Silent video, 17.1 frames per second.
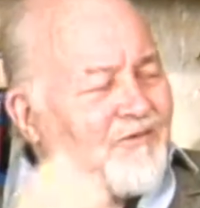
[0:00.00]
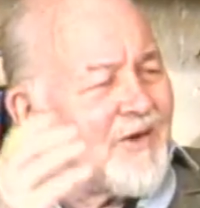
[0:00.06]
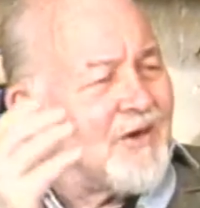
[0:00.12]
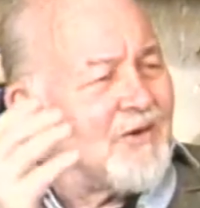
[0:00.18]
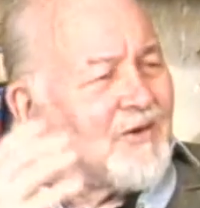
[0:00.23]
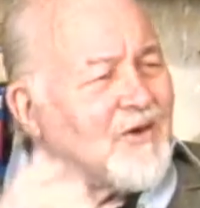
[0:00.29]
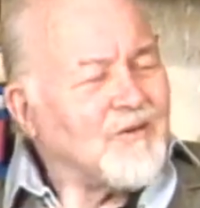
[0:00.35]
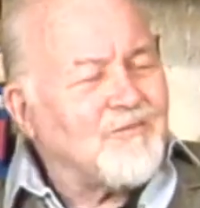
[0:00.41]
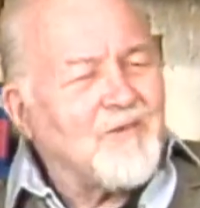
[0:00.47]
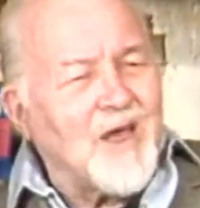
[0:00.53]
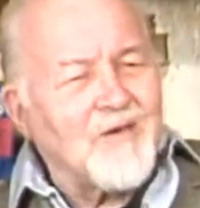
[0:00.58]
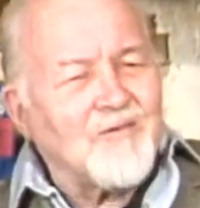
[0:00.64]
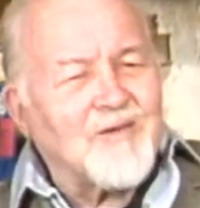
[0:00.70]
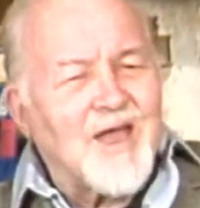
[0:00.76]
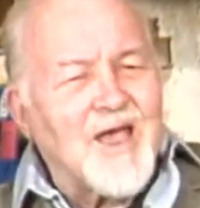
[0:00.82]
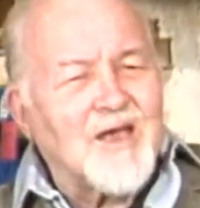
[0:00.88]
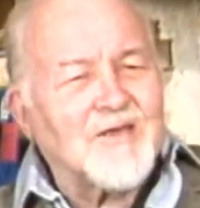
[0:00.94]
very good
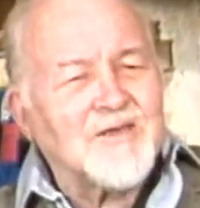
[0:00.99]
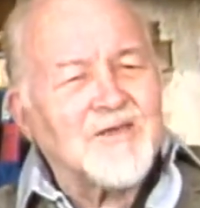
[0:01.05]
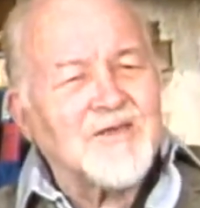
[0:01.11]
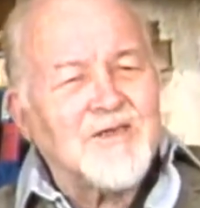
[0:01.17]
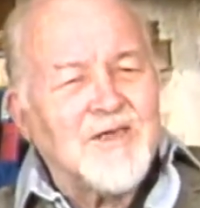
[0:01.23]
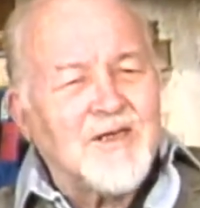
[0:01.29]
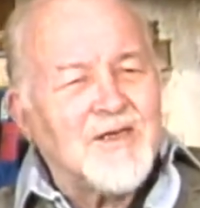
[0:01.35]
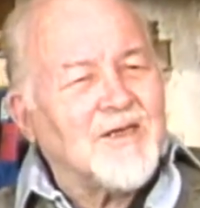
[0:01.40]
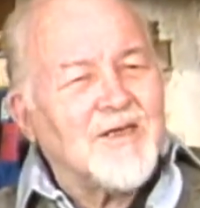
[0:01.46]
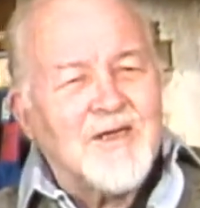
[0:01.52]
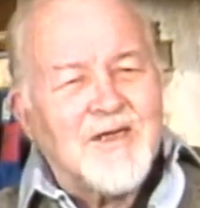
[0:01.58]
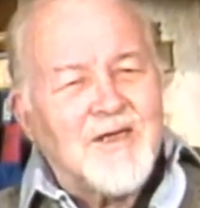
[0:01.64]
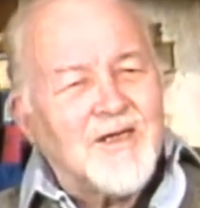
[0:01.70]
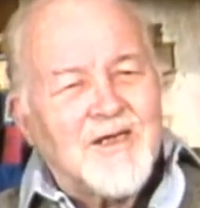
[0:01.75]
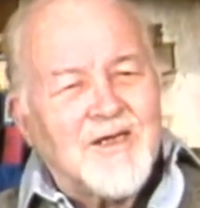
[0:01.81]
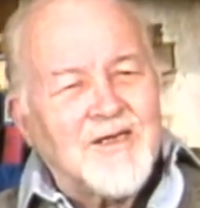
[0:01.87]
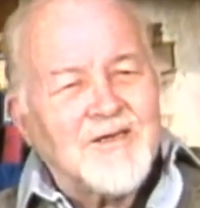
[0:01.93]
mouth action.
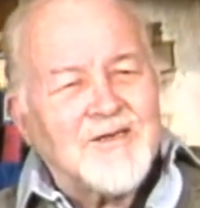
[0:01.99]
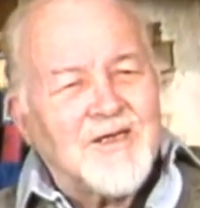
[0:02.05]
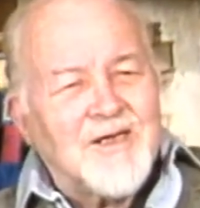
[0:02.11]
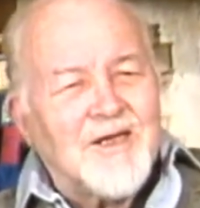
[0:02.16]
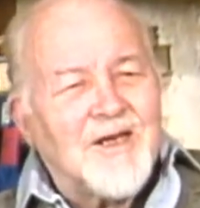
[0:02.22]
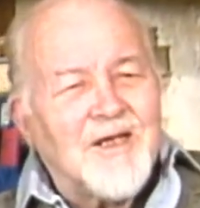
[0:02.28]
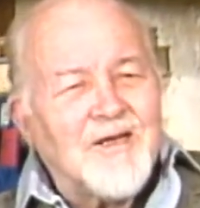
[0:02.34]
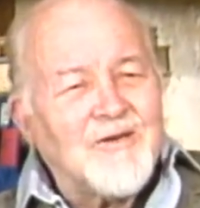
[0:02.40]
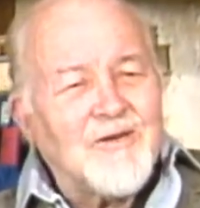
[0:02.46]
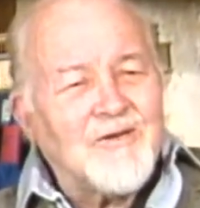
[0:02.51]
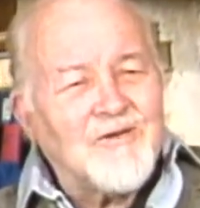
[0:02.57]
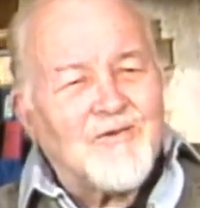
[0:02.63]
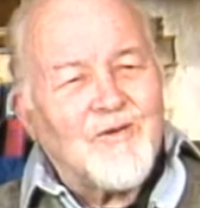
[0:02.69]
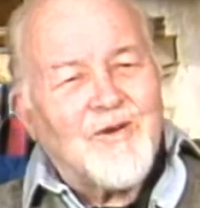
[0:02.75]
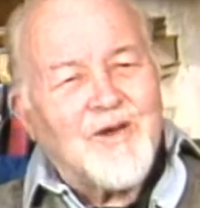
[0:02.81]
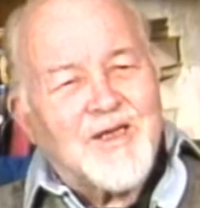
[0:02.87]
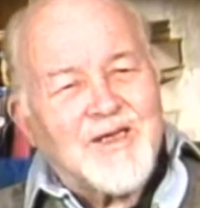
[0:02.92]
He said, I
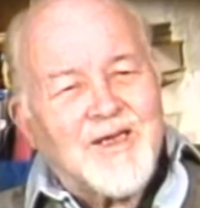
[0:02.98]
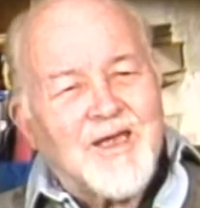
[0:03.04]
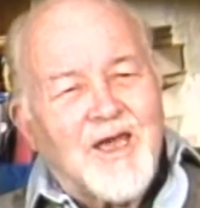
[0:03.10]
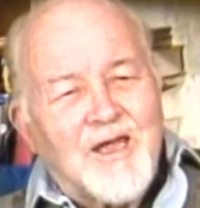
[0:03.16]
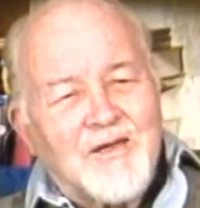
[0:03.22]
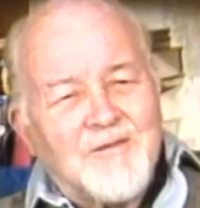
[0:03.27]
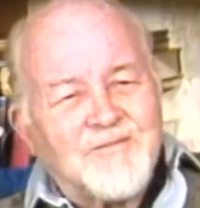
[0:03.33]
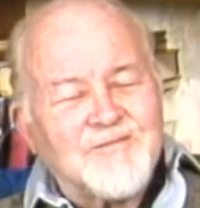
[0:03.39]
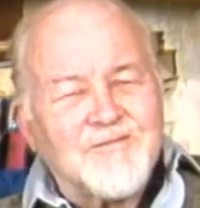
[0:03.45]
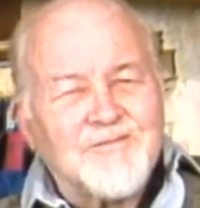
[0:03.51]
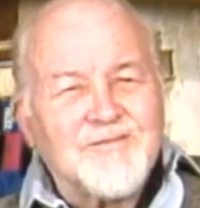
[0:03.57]
didn't draw it yet.